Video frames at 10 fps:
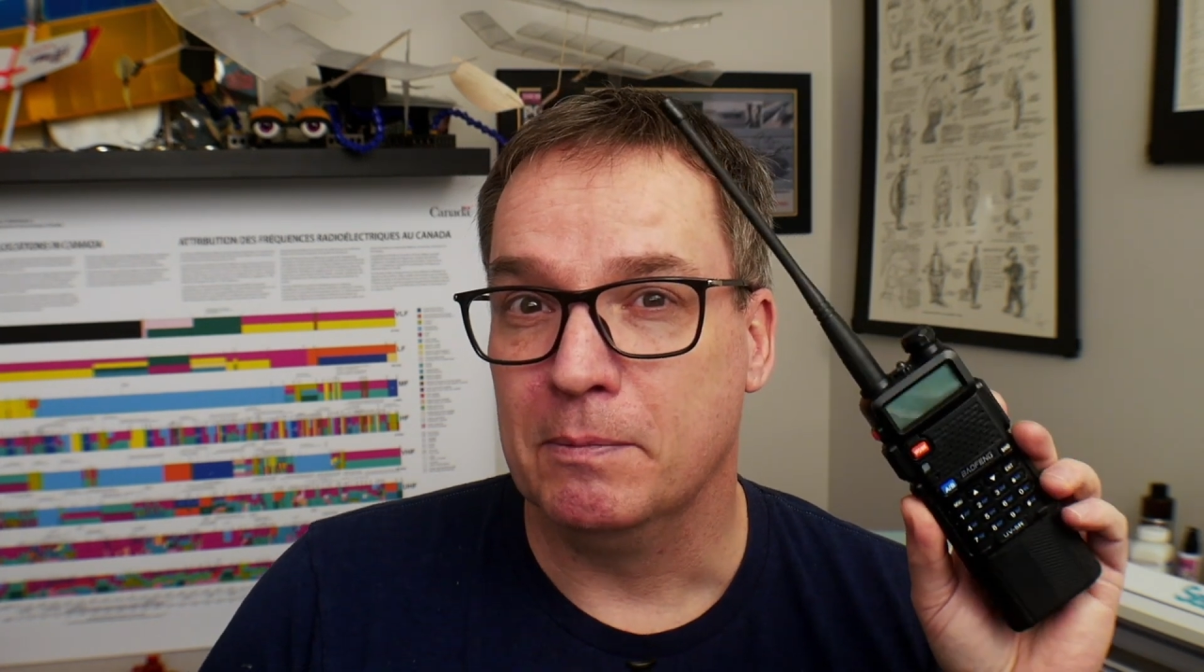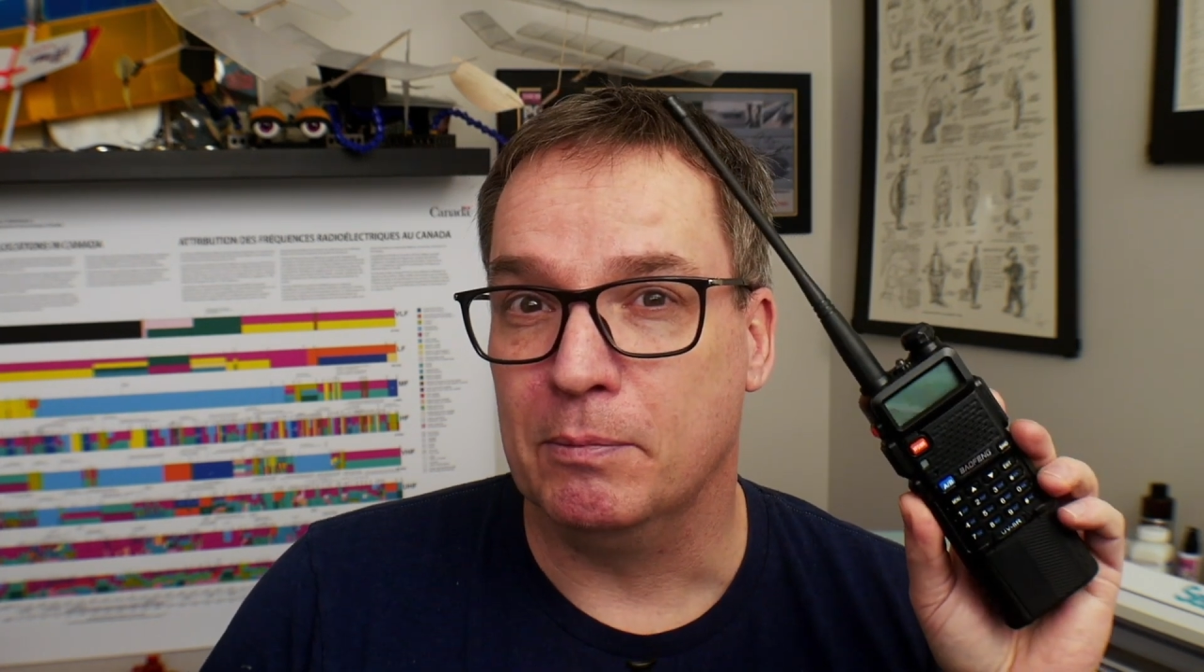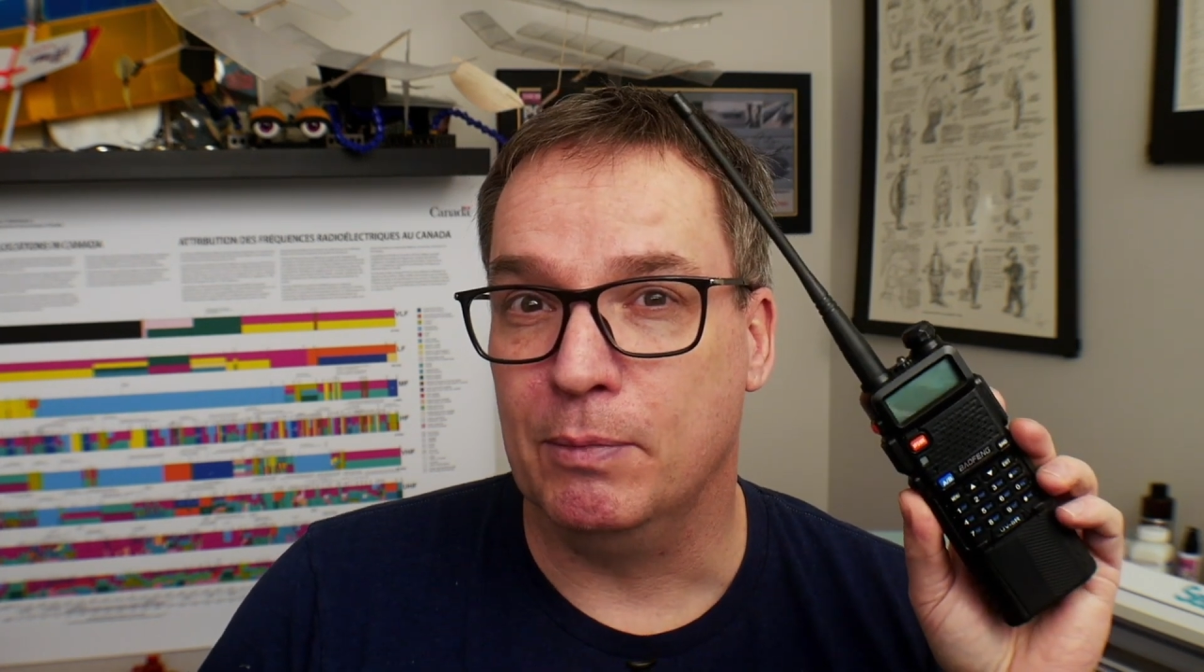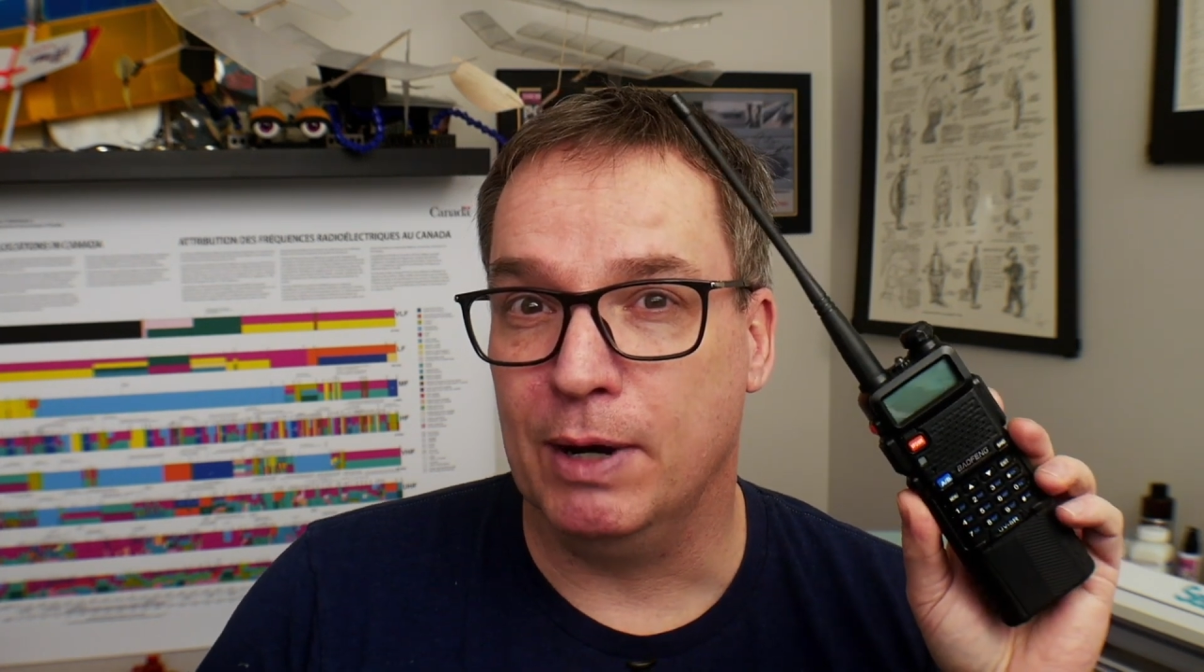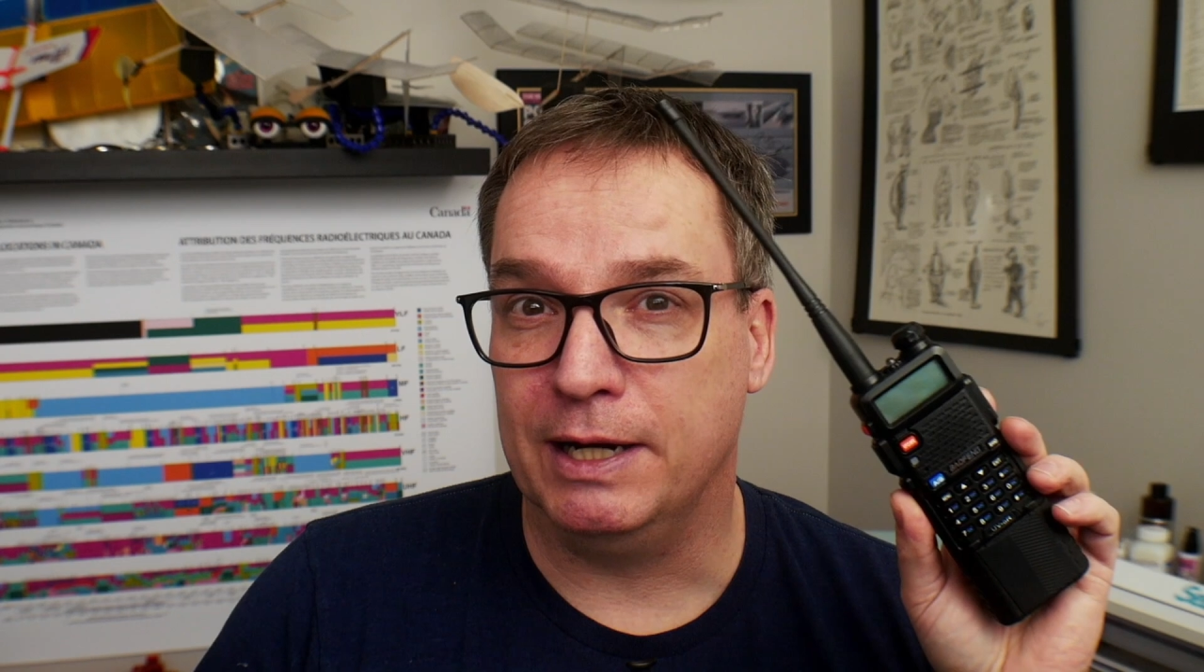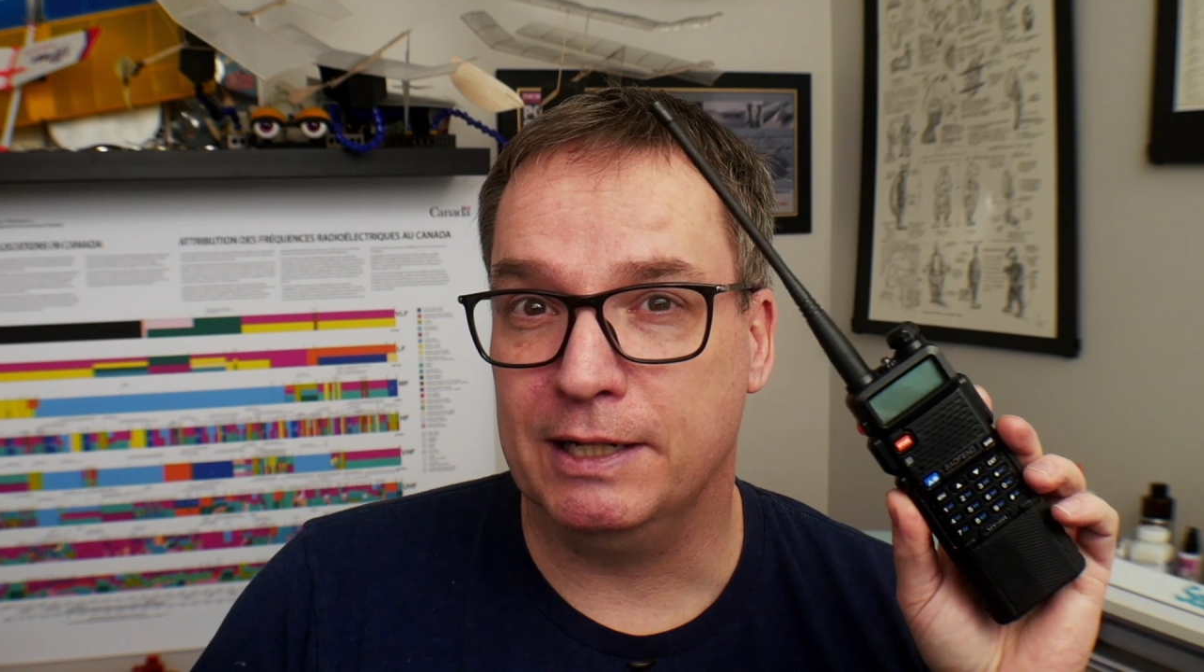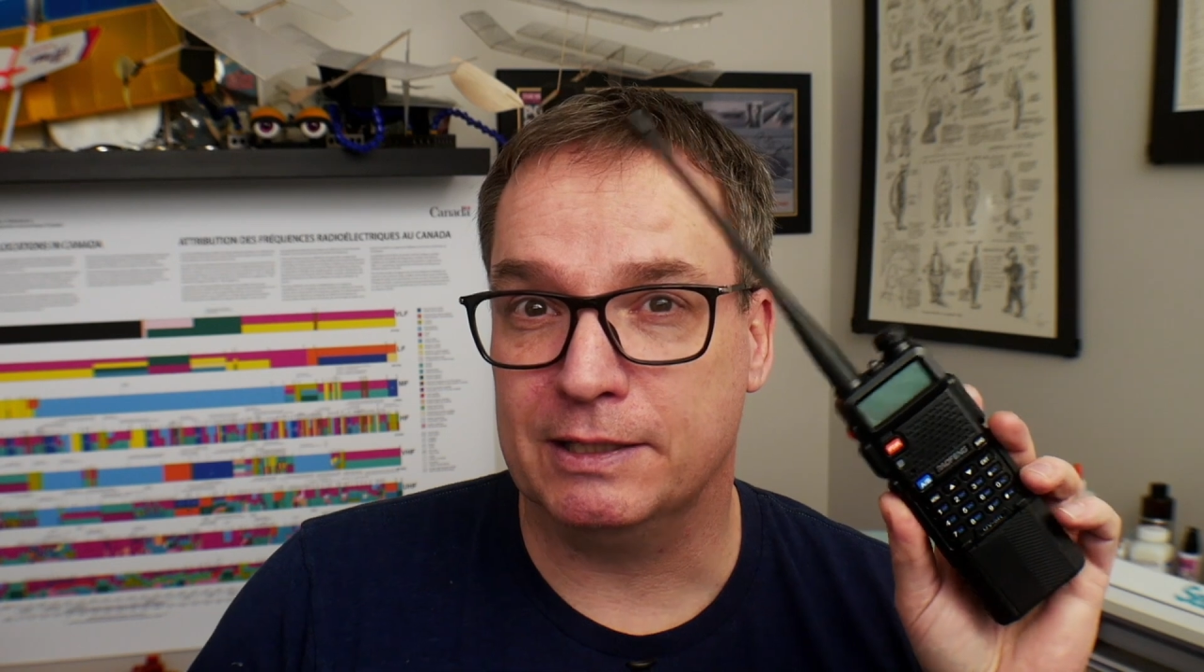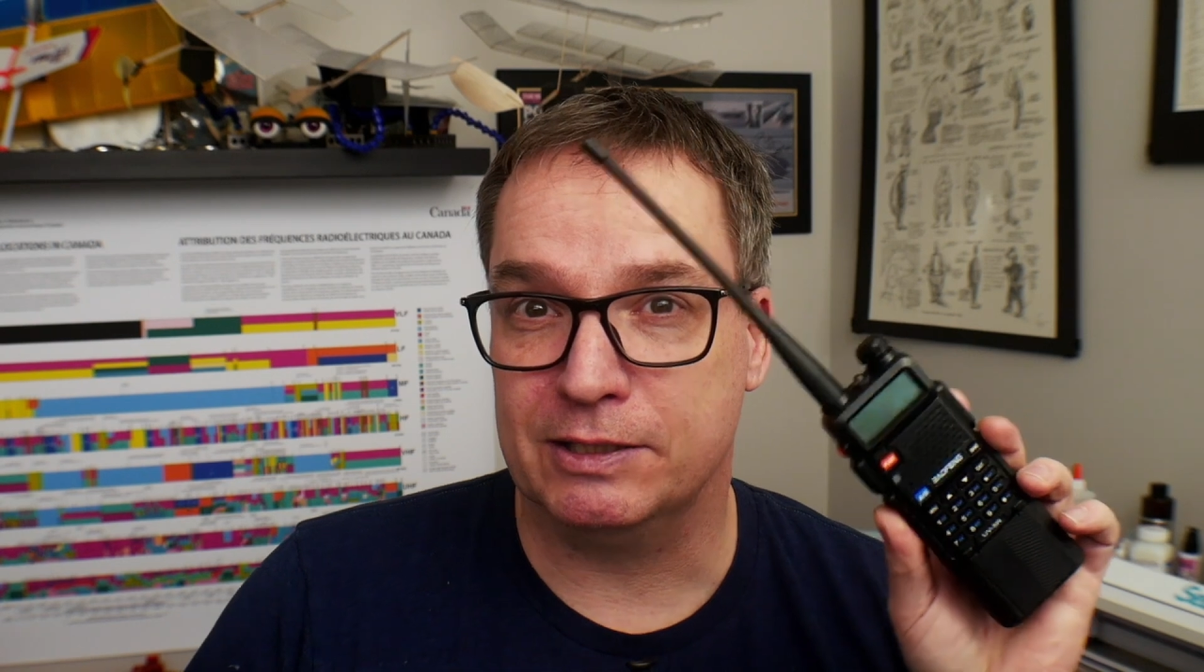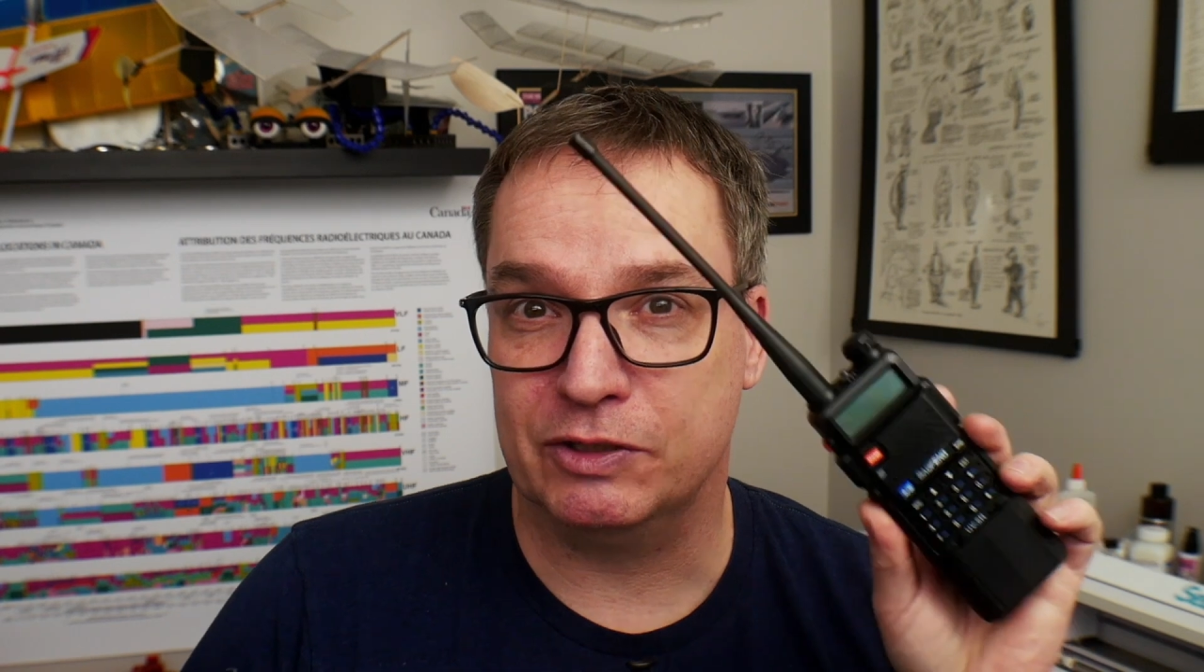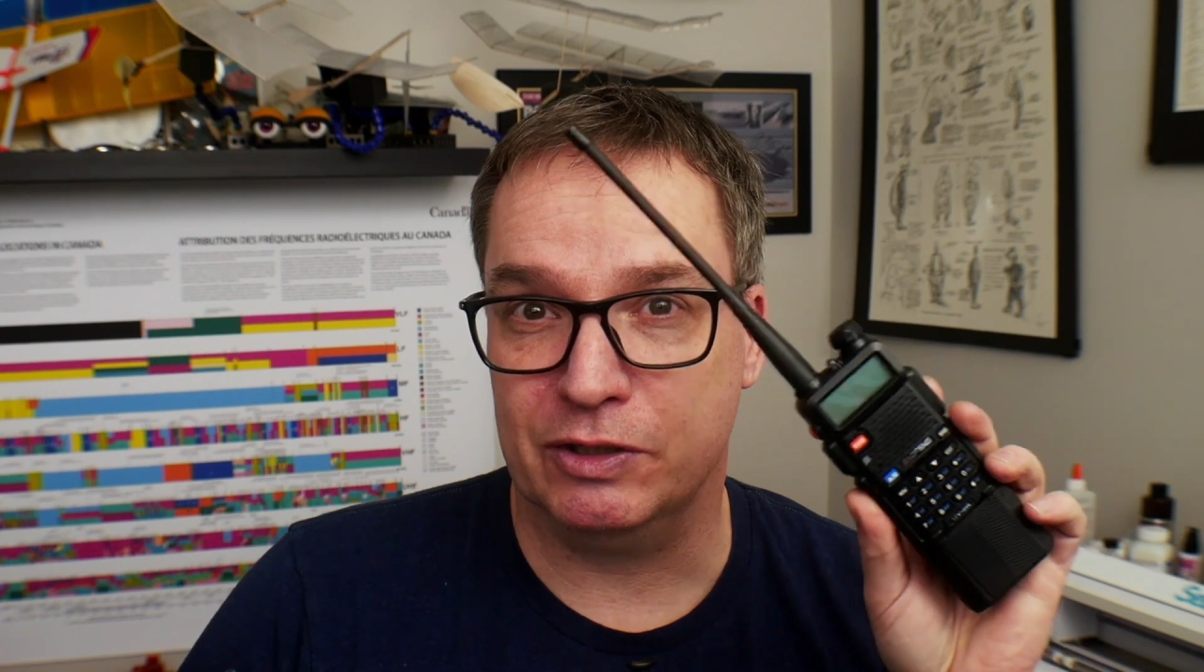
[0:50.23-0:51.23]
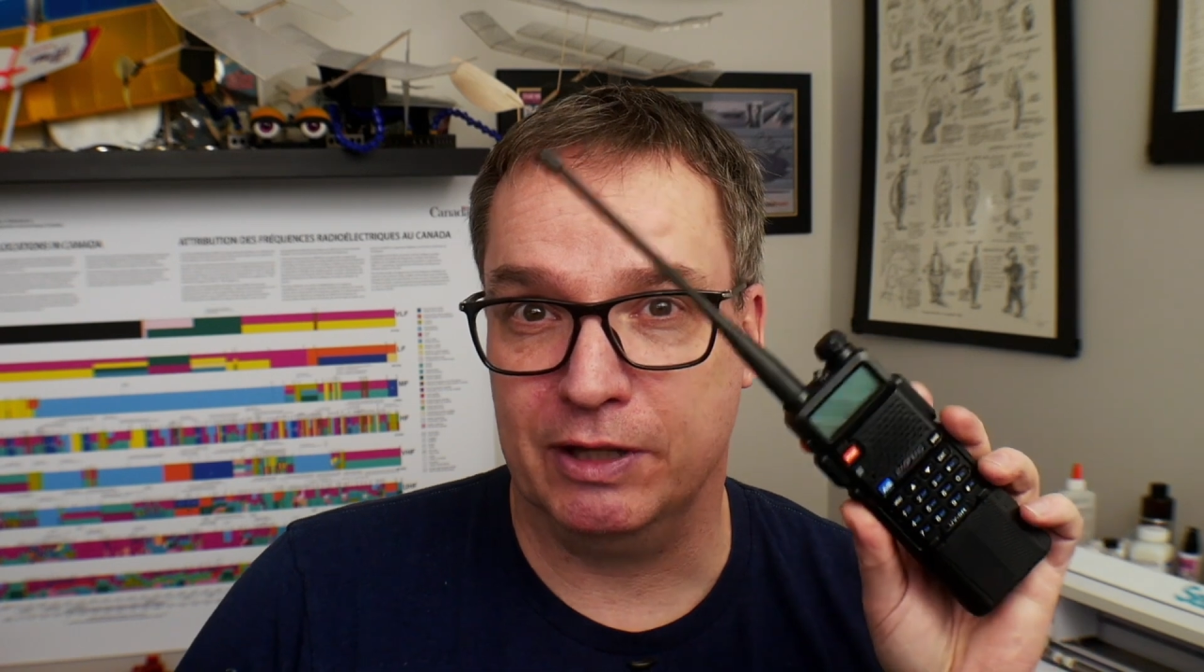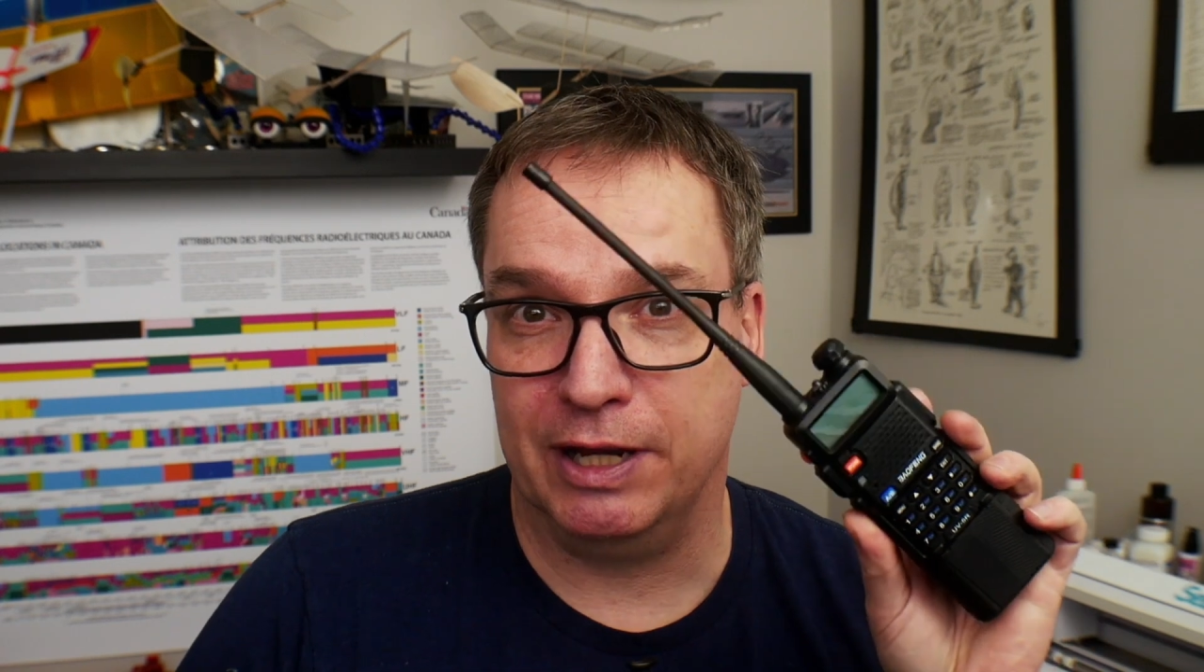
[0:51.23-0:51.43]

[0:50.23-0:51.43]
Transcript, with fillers: but it's still